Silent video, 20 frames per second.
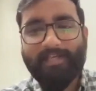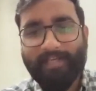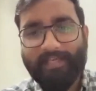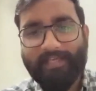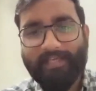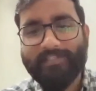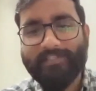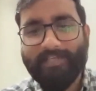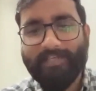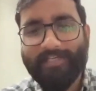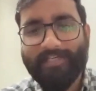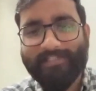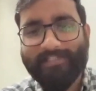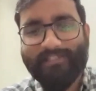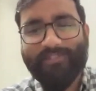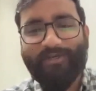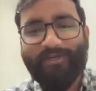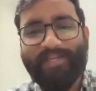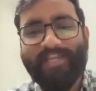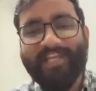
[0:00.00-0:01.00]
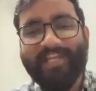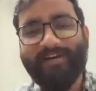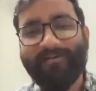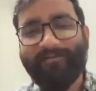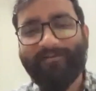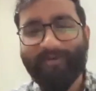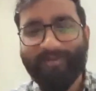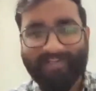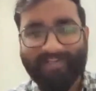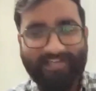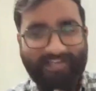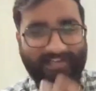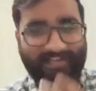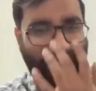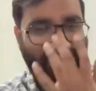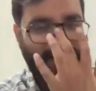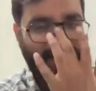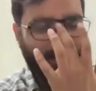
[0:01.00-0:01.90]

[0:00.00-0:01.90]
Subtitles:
again starts talking about it.